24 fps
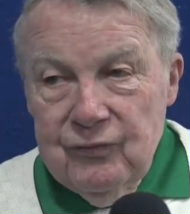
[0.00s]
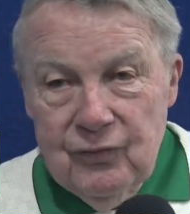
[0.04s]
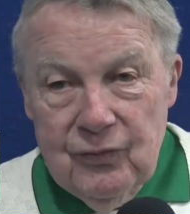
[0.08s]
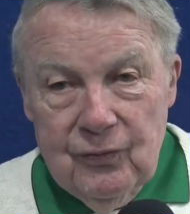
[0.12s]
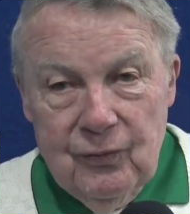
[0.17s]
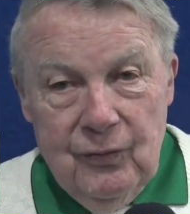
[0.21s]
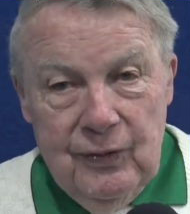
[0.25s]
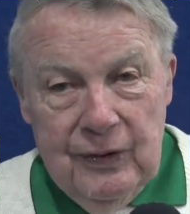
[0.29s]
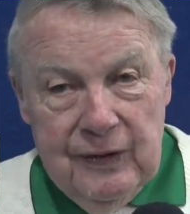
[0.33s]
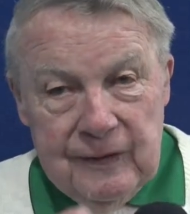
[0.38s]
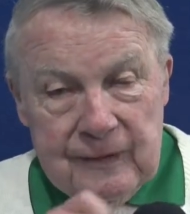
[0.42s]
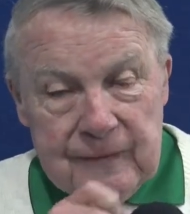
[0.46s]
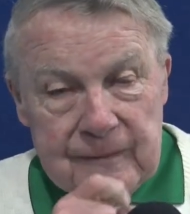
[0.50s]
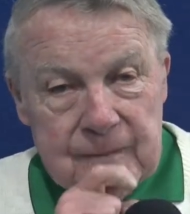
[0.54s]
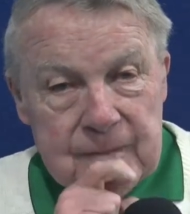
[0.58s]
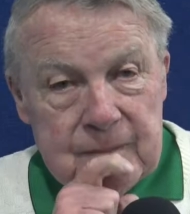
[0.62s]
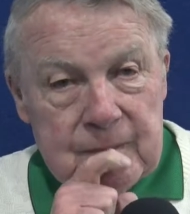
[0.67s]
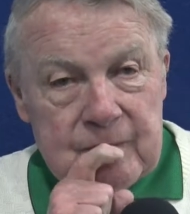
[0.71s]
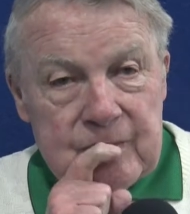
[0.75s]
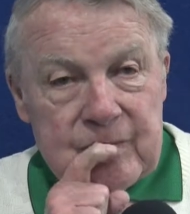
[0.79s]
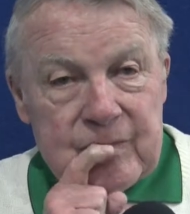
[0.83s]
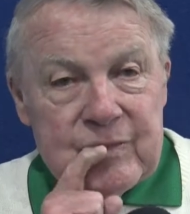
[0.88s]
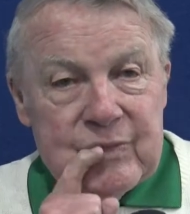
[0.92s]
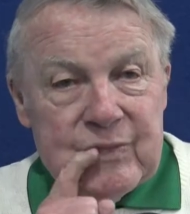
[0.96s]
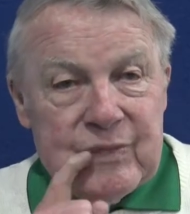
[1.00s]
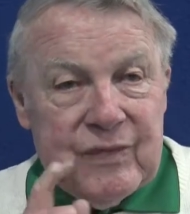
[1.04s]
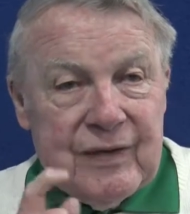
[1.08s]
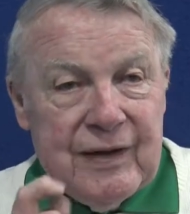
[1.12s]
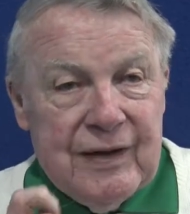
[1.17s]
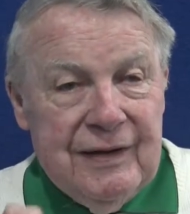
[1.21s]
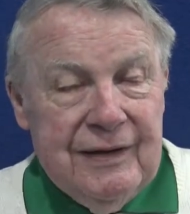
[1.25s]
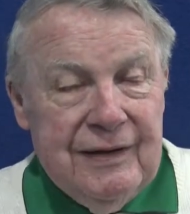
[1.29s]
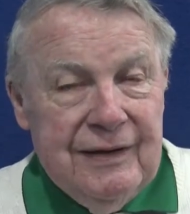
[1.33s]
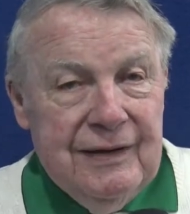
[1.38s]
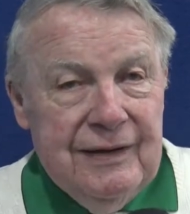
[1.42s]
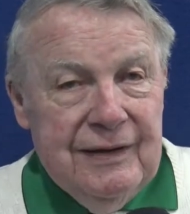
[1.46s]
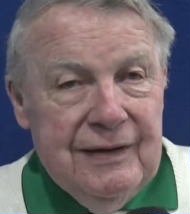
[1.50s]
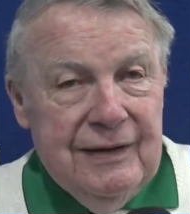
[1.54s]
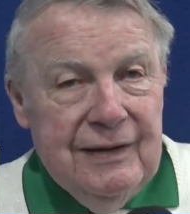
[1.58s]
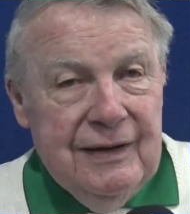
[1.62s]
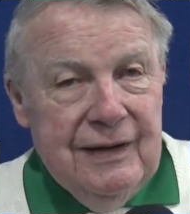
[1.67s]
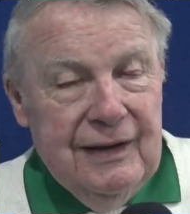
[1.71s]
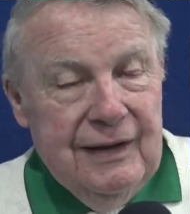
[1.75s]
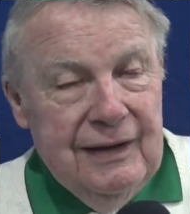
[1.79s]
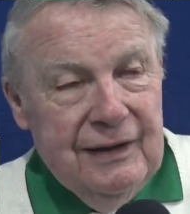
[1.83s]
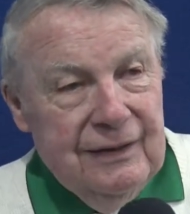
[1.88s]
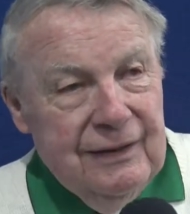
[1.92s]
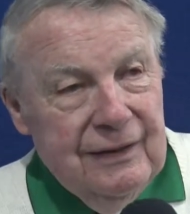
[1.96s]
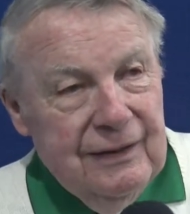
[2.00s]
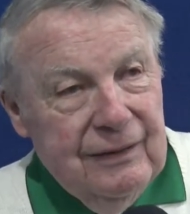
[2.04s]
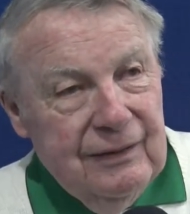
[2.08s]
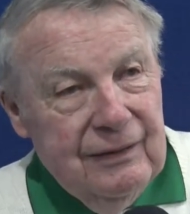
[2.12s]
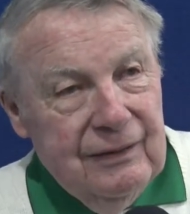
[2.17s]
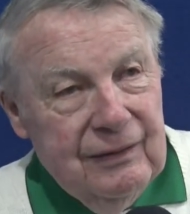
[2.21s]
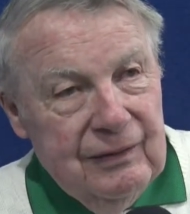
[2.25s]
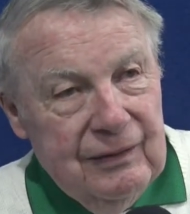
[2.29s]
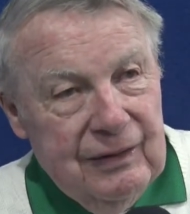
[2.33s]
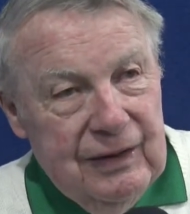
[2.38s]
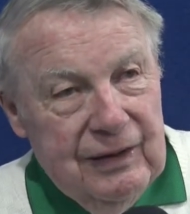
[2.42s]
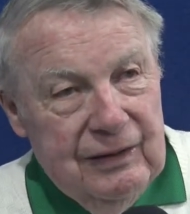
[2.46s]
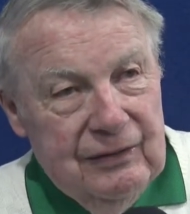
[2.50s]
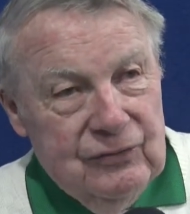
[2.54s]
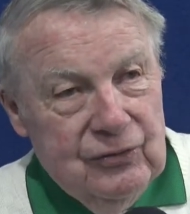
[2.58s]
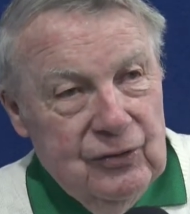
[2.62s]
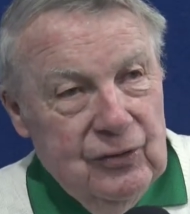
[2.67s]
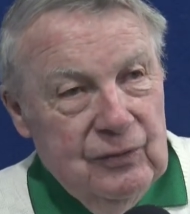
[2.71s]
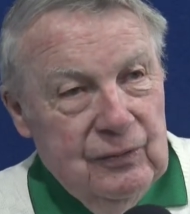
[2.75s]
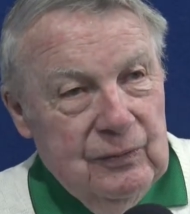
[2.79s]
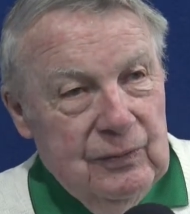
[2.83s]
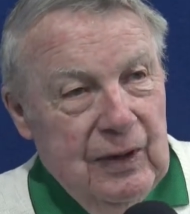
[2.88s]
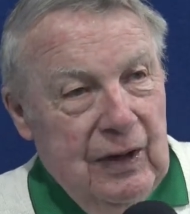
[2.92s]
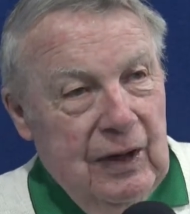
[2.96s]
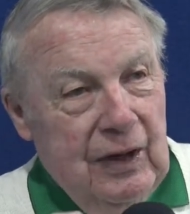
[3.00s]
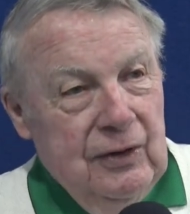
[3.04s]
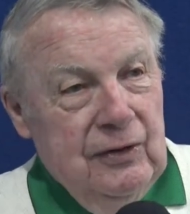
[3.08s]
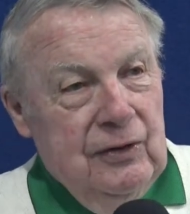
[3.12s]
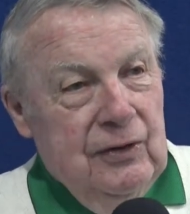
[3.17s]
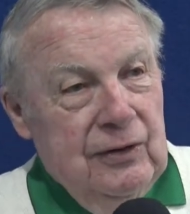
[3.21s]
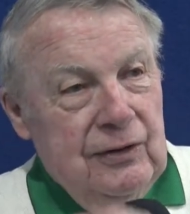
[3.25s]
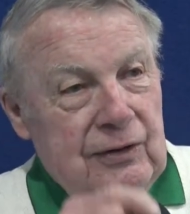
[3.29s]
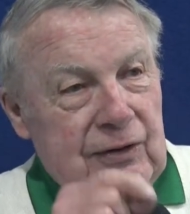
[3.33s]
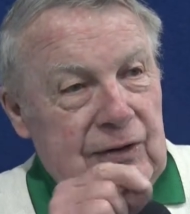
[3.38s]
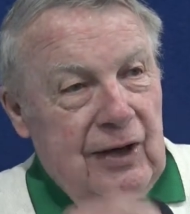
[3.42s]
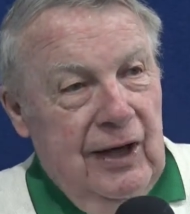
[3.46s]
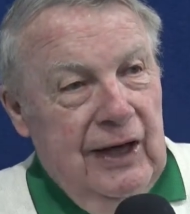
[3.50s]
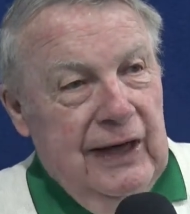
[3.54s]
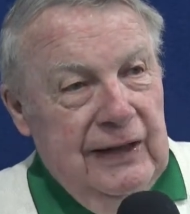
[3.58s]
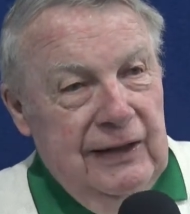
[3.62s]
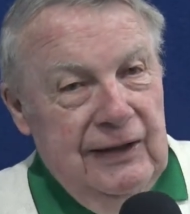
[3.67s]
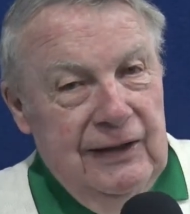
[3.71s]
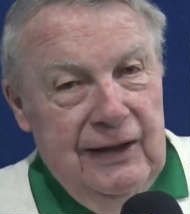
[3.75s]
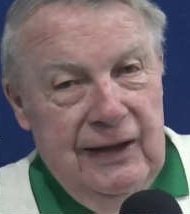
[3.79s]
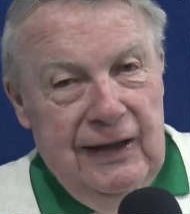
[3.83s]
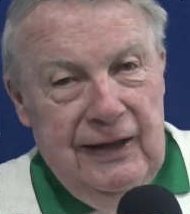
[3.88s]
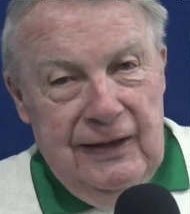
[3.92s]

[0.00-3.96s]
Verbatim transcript: for win. right. And then so 190,